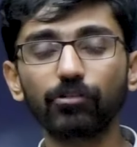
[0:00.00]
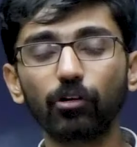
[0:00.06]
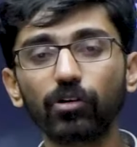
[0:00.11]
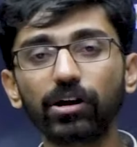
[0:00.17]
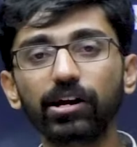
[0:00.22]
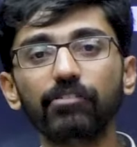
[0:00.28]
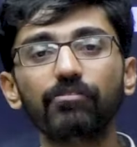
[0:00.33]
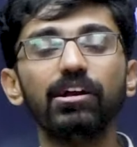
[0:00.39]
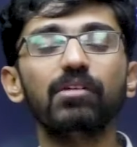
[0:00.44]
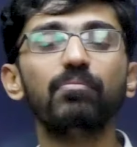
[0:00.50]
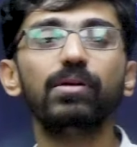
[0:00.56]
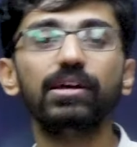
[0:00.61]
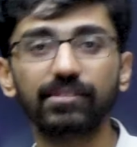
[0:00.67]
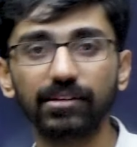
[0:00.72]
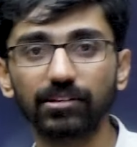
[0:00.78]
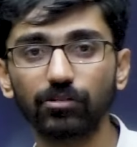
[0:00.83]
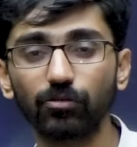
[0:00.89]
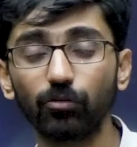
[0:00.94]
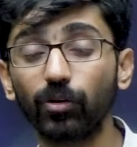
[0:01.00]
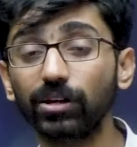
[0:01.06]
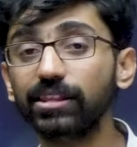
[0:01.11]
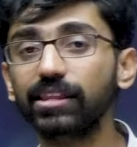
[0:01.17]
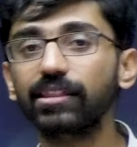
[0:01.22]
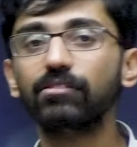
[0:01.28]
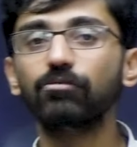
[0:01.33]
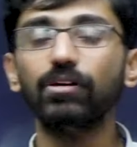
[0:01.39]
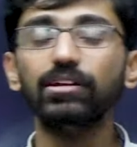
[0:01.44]
found in different places.
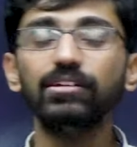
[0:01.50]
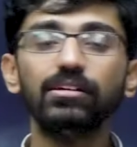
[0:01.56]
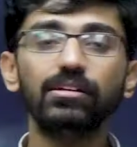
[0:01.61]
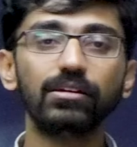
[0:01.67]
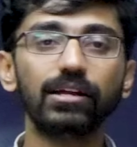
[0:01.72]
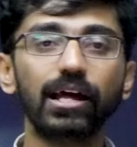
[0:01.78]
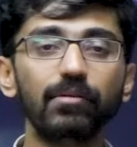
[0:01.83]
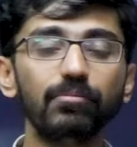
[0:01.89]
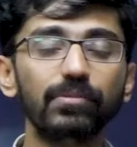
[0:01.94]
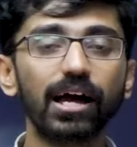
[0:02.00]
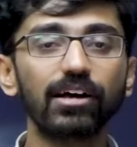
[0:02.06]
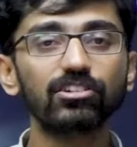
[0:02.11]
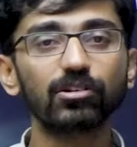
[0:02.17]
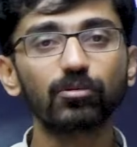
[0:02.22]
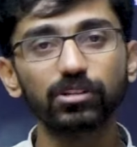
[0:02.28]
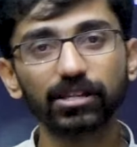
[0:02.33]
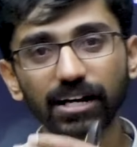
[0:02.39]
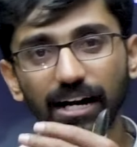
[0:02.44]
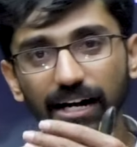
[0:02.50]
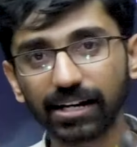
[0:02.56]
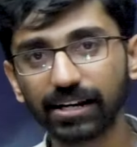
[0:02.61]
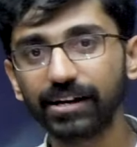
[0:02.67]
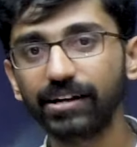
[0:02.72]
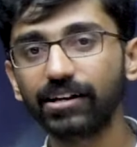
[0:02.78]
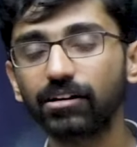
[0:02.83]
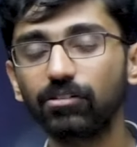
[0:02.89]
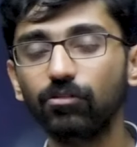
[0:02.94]
One time they ask about the
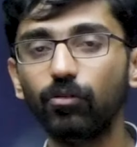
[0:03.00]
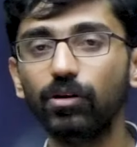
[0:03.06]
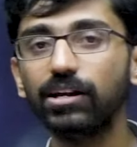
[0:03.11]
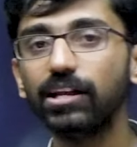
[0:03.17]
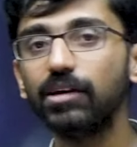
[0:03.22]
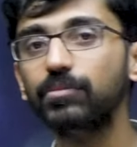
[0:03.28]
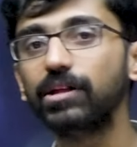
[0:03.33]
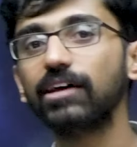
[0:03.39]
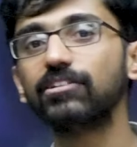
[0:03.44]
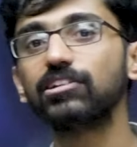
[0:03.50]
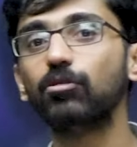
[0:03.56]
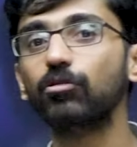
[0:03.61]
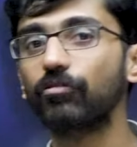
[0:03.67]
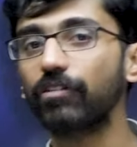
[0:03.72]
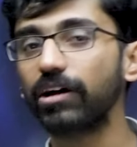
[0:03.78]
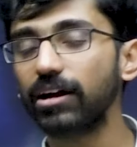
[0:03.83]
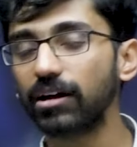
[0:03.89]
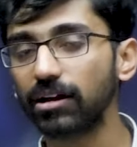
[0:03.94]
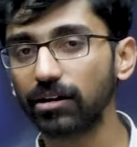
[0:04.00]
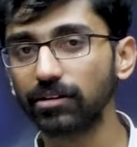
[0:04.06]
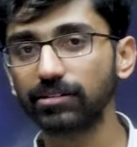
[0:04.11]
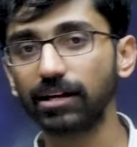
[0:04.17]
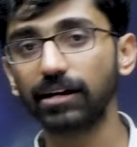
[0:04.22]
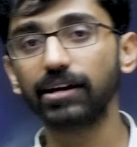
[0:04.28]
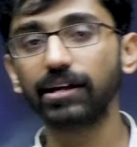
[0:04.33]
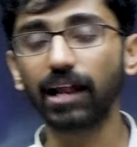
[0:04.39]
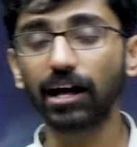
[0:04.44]
content, one time they ask about where
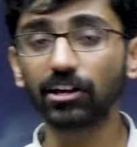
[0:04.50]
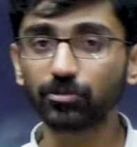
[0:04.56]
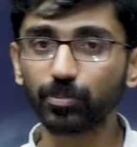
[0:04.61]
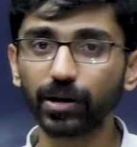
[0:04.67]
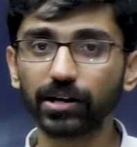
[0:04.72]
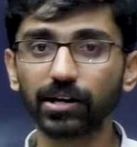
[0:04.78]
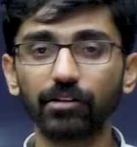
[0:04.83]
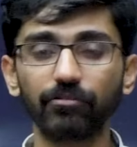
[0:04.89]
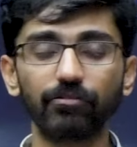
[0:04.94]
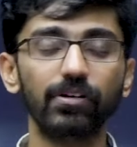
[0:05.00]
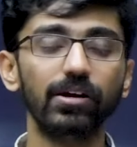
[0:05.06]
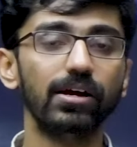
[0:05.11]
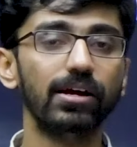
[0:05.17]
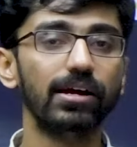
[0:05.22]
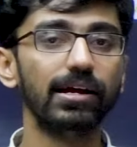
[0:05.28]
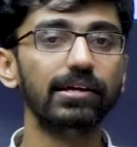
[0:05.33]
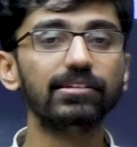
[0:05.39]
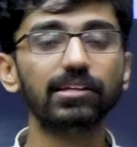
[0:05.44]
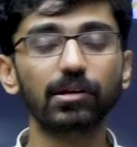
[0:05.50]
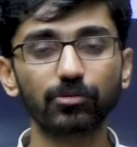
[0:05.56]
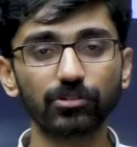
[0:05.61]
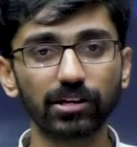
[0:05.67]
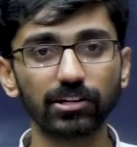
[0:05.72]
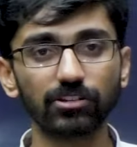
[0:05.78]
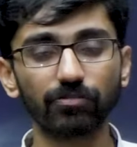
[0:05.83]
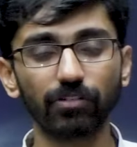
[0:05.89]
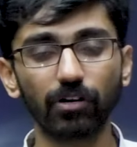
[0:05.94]
certain aspect of
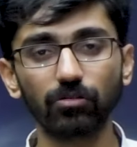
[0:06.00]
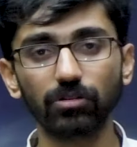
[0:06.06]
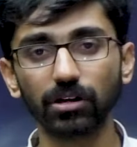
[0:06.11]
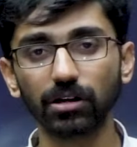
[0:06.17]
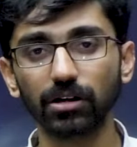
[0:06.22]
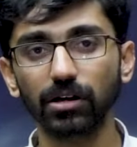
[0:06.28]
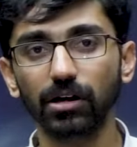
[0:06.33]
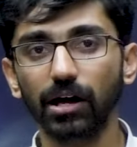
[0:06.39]
inscription is found,